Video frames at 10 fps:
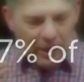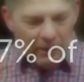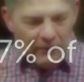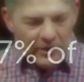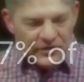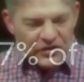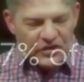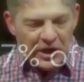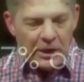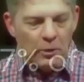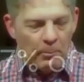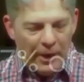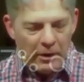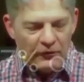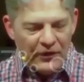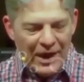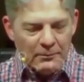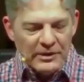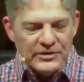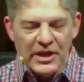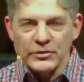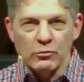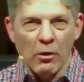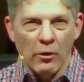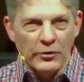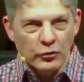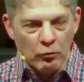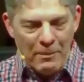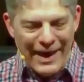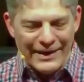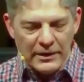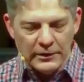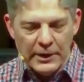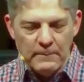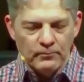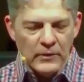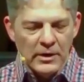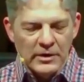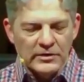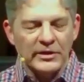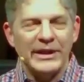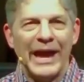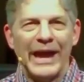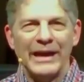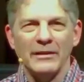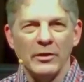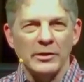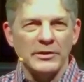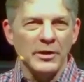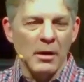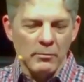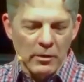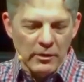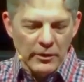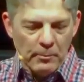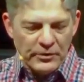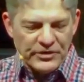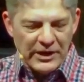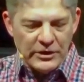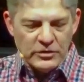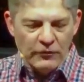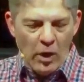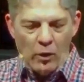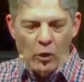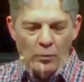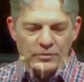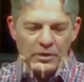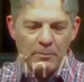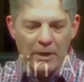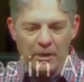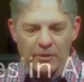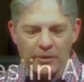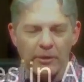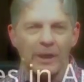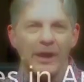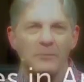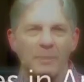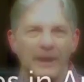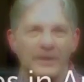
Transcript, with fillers: amount of single parent families has grown dramatically. Today, look at the number, the percentage of all homes in America that are